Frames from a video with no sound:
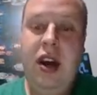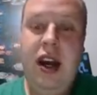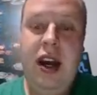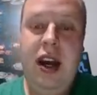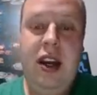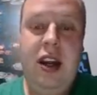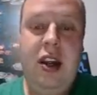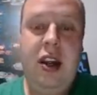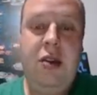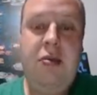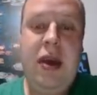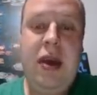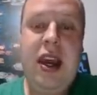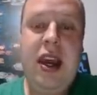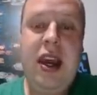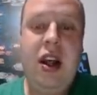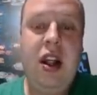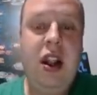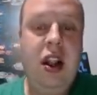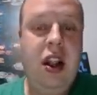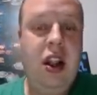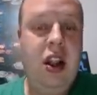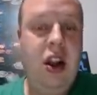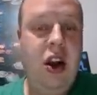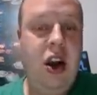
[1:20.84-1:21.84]
I did make a
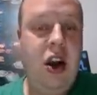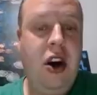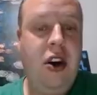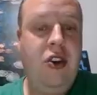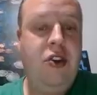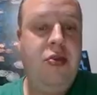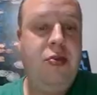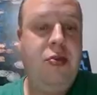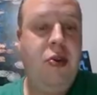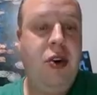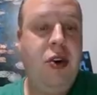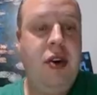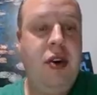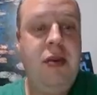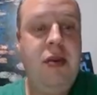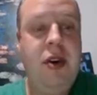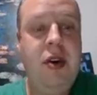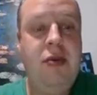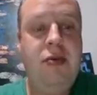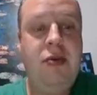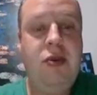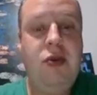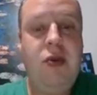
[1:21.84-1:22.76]
large premium,